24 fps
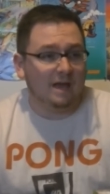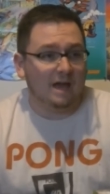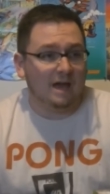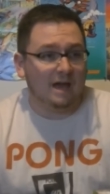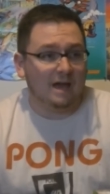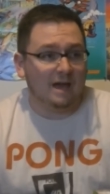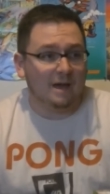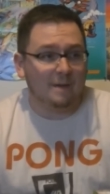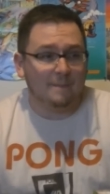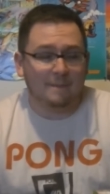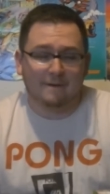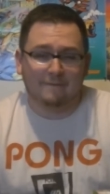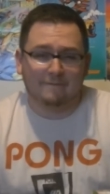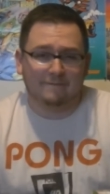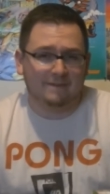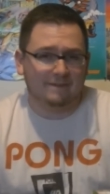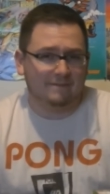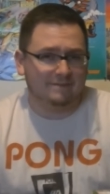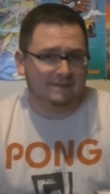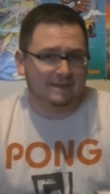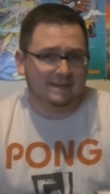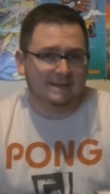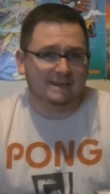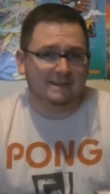uh, about
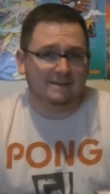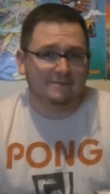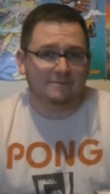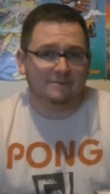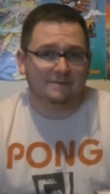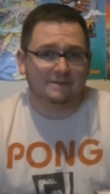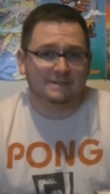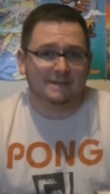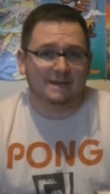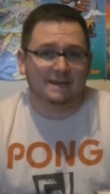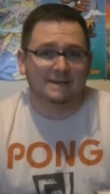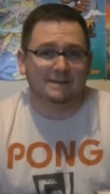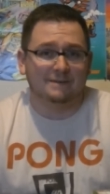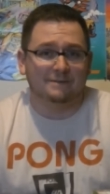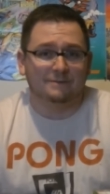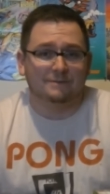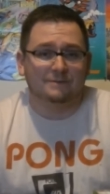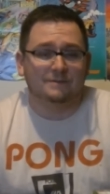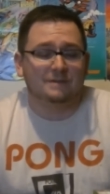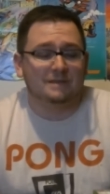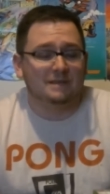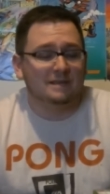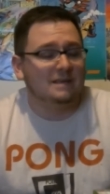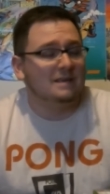15 different
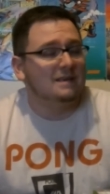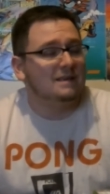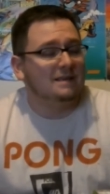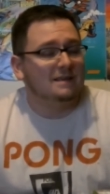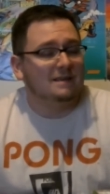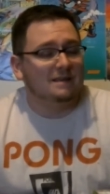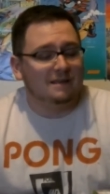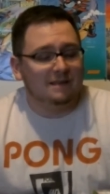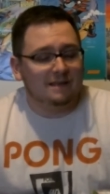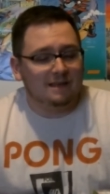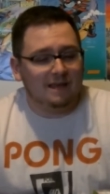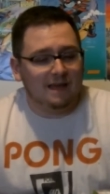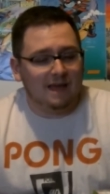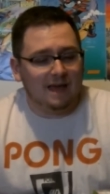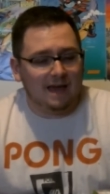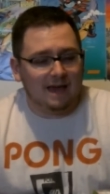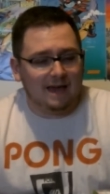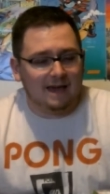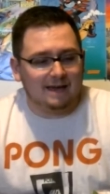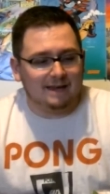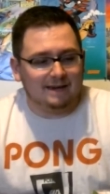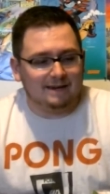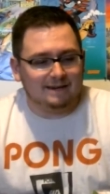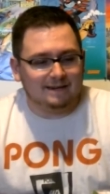titles,
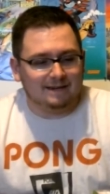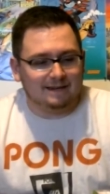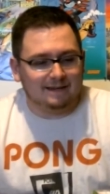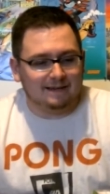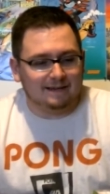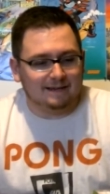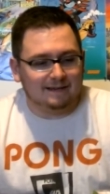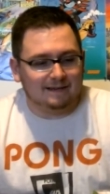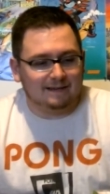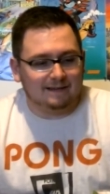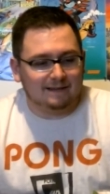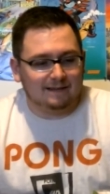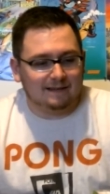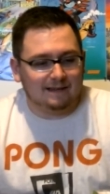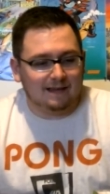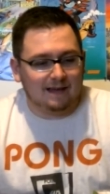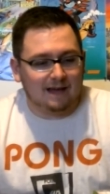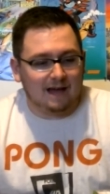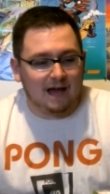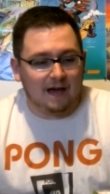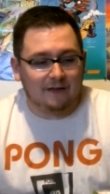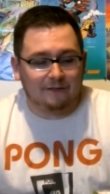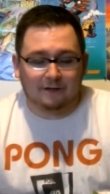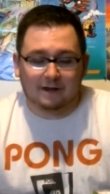and uh,
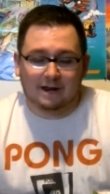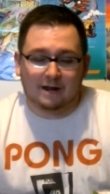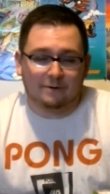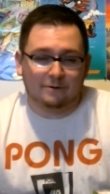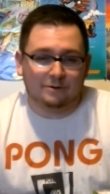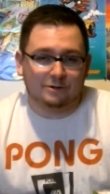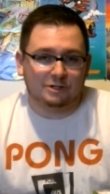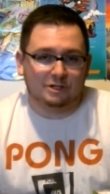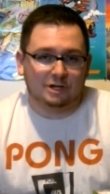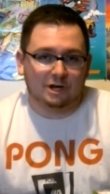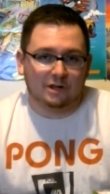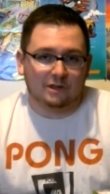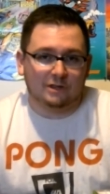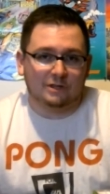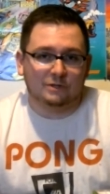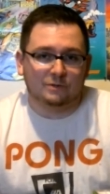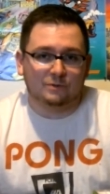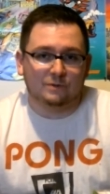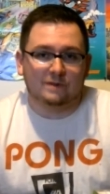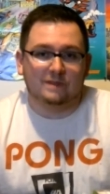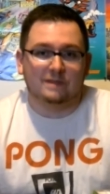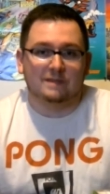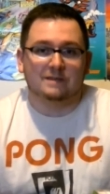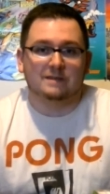I thought I would share those
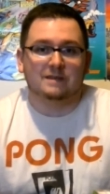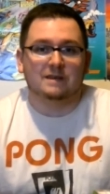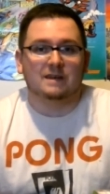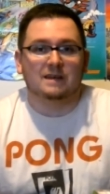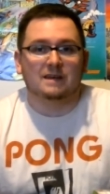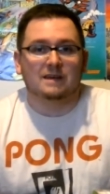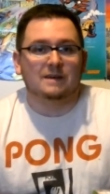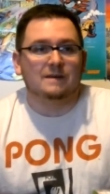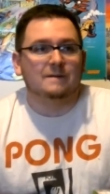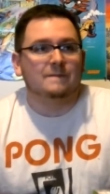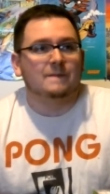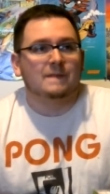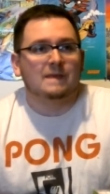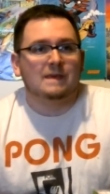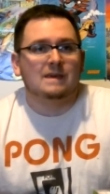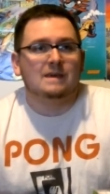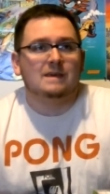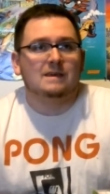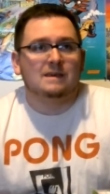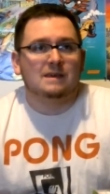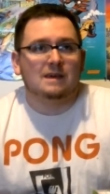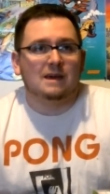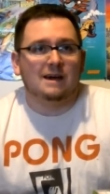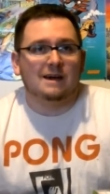with you today.
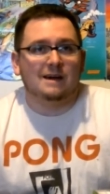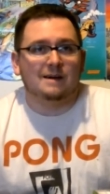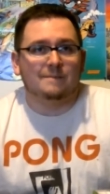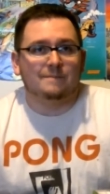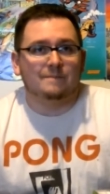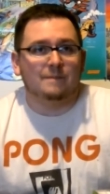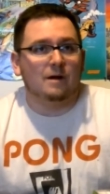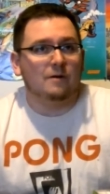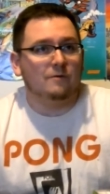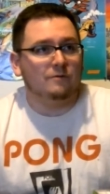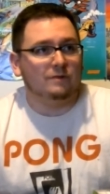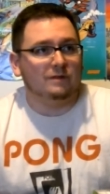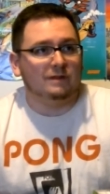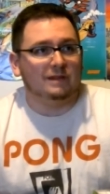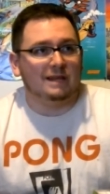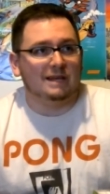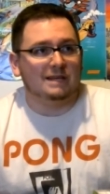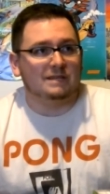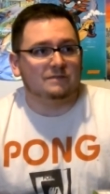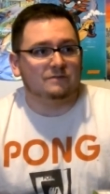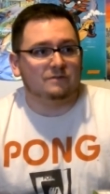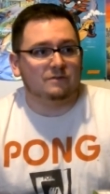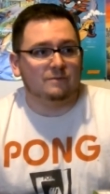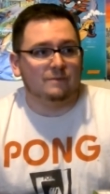Um, over the
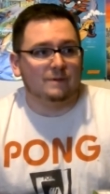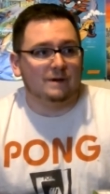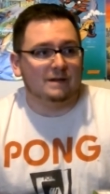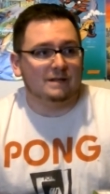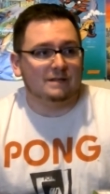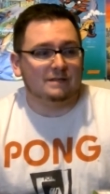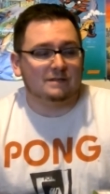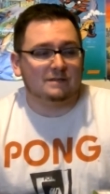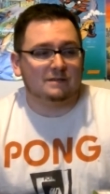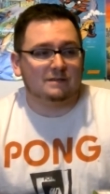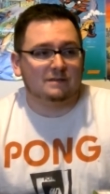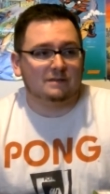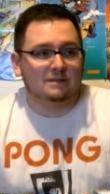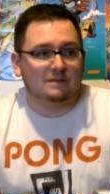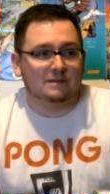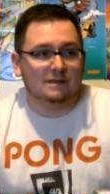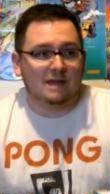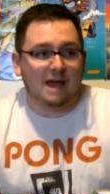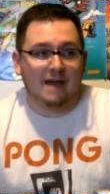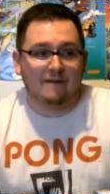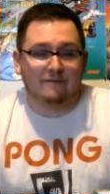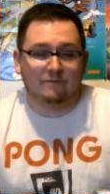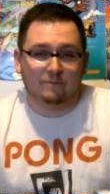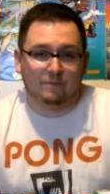last few months,
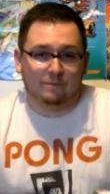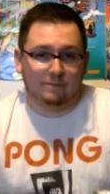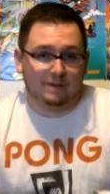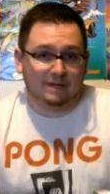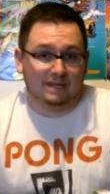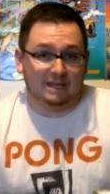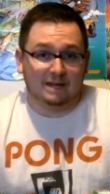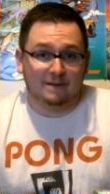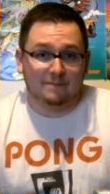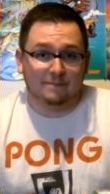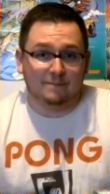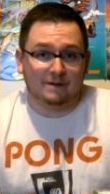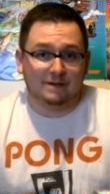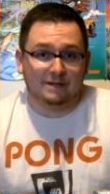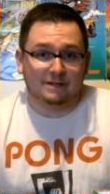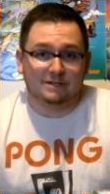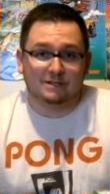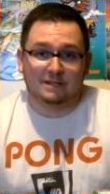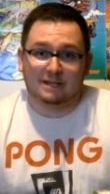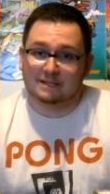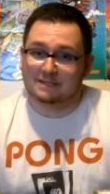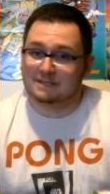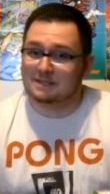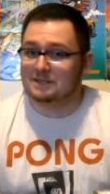I haven't been picking up
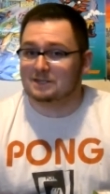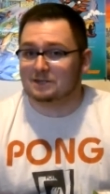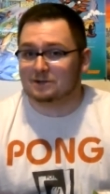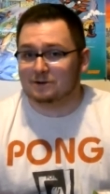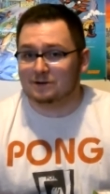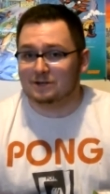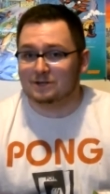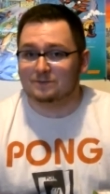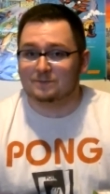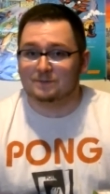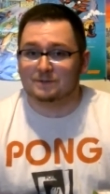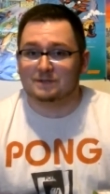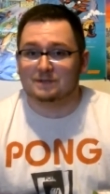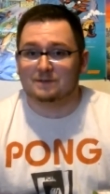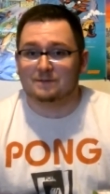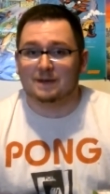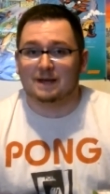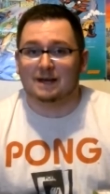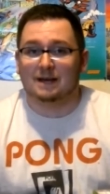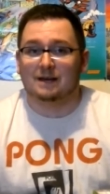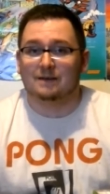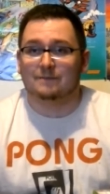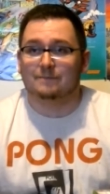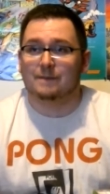much, like since Christmas. I mean,
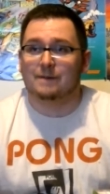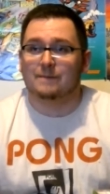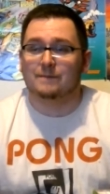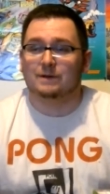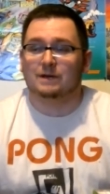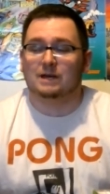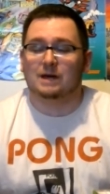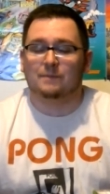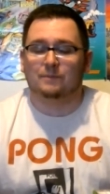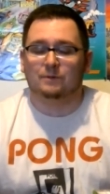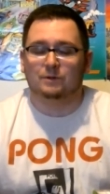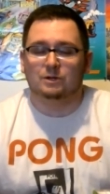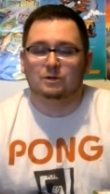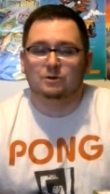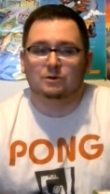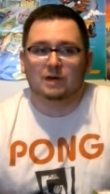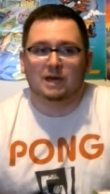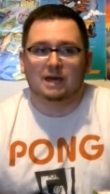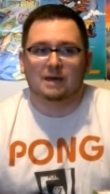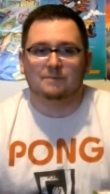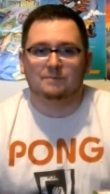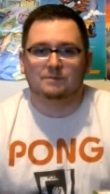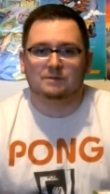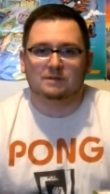I got maybe a couple new
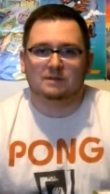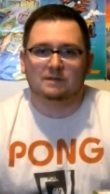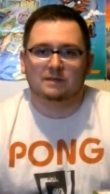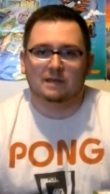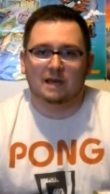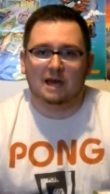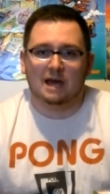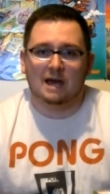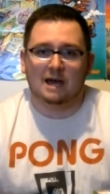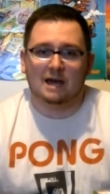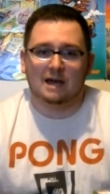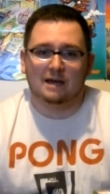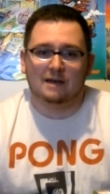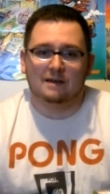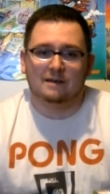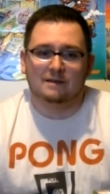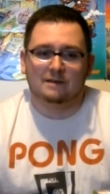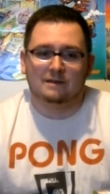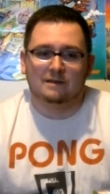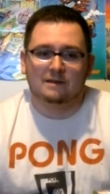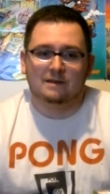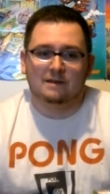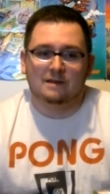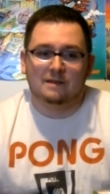games uh,
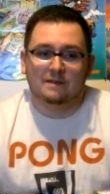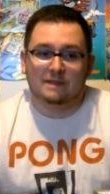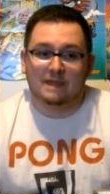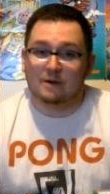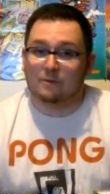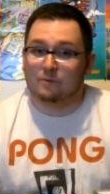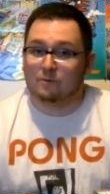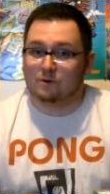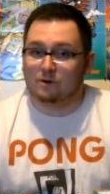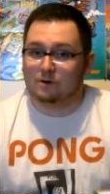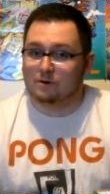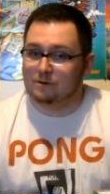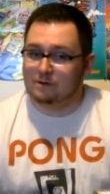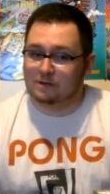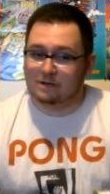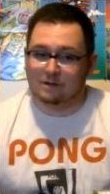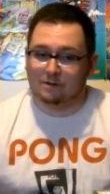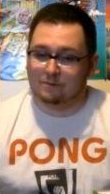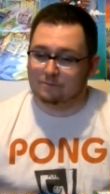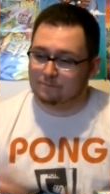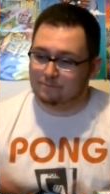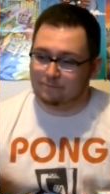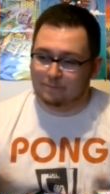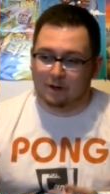that were you
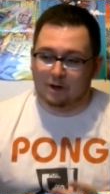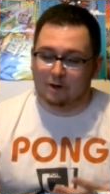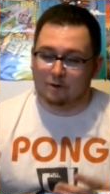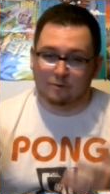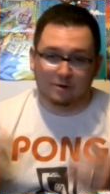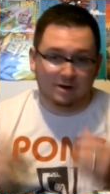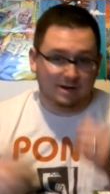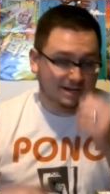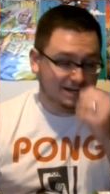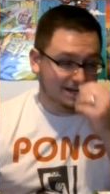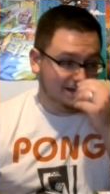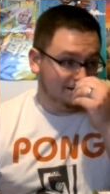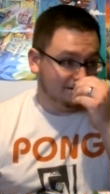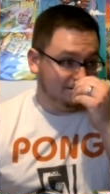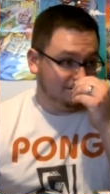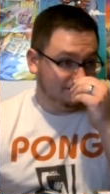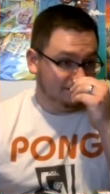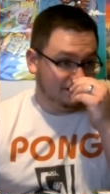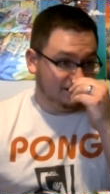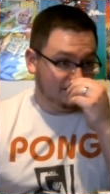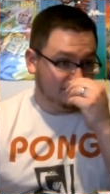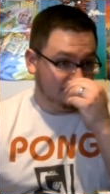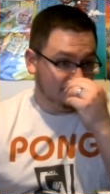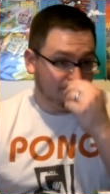know bought
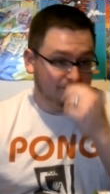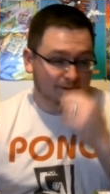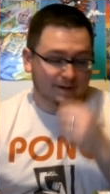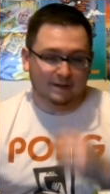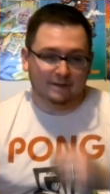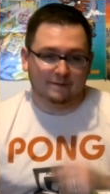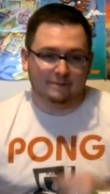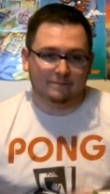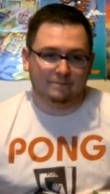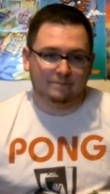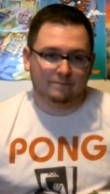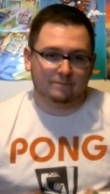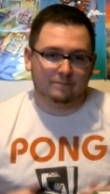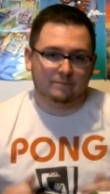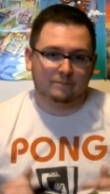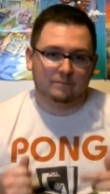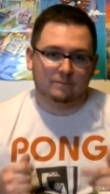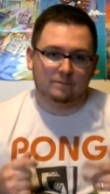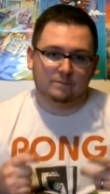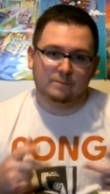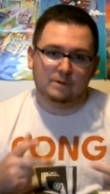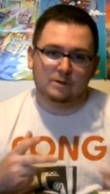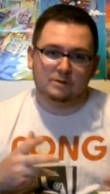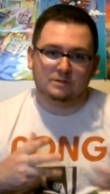retail new, but
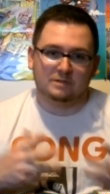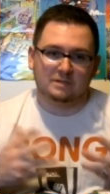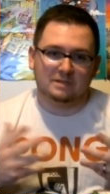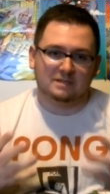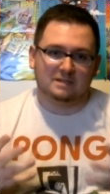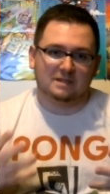most of